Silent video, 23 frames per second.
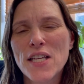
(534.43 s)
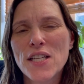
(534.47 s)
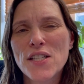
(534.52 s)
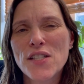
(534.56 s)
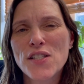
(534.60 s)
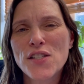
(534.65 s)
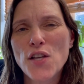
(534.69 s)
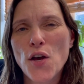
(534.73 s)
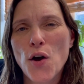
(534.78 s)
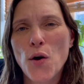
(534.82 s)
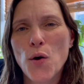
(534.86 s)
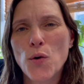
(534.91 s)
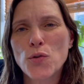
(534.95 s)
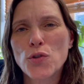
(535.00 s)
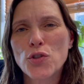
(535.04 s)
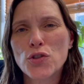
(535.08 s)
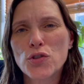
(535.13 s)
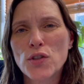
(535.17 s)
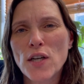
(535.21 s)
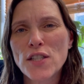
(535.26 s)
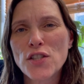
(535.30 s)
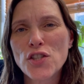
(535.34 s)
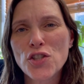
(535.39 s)
So
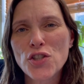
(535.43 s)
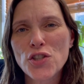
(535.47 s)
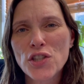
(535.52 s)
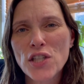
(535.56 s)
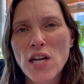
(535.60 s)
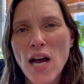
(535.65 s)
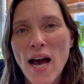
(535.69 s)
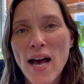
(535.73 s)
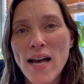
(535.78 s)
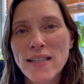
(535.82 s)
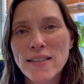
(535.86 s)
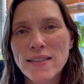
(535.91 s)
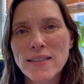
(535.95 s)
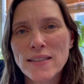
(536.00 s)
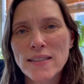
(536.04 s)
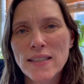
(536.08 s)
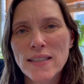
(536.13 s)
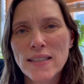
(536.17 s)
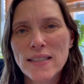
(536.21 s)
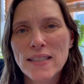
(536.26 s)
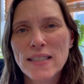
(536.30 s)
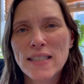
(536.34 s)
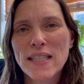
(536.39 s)
trust your gut,
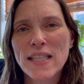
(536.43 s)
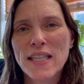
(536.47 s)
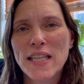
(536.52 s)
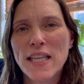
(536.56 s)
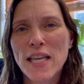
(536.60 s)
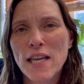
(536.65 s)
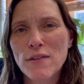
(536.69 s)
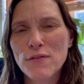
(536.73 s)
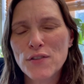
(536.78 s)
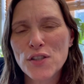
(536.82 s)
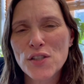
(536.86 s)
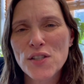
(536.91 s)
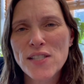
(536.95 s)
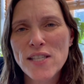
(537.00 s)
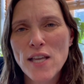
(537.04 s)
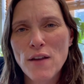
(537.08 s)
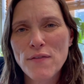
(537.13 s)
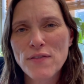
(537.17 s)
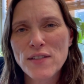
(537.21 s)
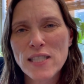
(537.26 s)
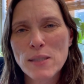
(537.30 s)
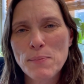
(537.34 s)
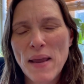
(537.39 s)
give
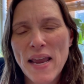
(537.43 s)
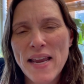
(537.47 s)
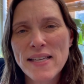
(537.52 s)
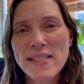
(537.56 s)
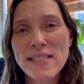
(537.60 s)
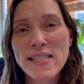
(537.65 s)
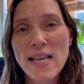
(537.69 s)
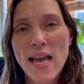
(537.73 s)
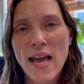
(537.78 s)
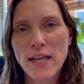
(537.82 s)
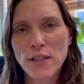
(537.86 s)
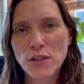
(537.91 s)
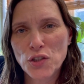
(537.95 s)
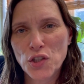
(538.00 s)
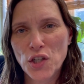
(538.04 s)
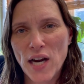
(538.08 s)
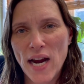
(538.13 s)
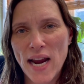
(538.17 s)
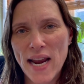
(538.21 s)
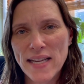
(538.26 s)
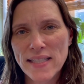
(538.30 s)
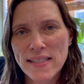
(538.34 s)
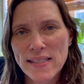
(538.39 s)
yourself space and
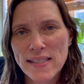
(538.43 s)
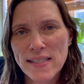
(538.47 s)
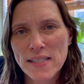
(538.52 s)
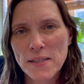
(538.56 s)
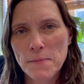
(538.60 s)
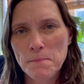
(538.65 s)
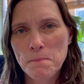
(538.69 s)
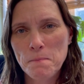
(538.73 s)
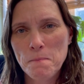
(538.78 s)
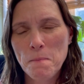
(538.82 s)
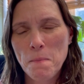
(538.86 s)
grace,